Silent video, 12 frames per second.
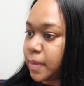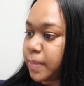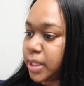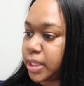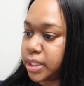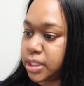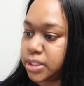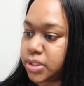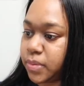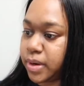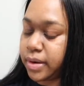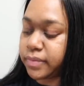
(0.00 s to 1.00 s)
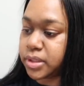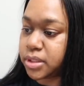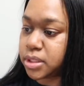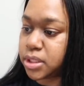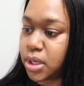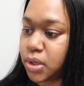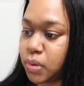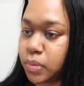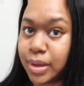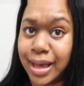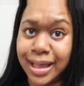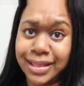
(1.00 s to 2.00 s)
plugins or whatever.
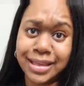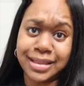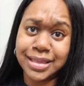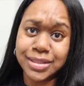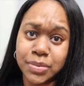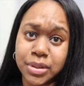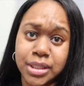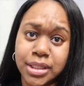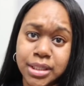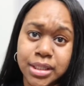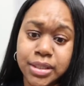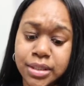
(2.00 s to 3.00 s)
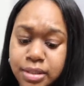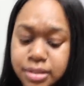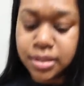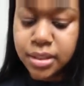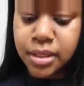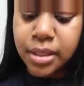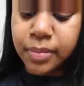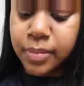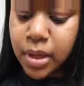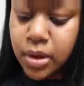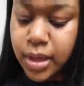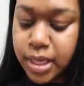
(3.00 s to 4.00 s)
So, I think that's really good.
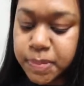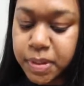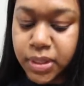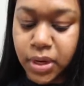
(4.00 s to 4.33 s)
I spent